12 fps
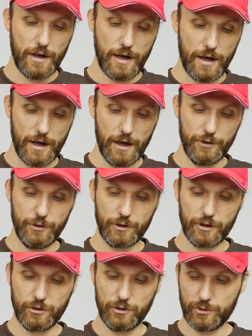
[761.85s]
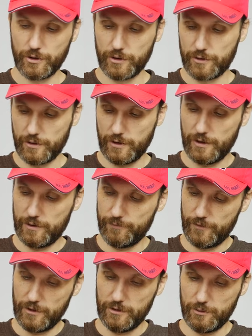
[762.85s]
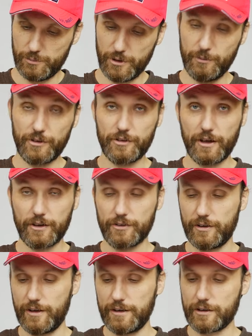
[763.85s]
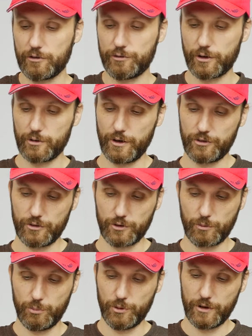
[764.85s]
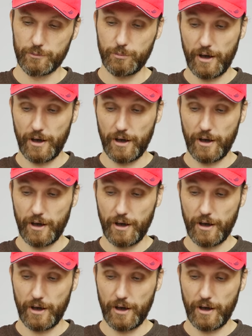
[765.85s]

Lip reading: You can use it, you know, pretty much like I said, in any configuration you can put it,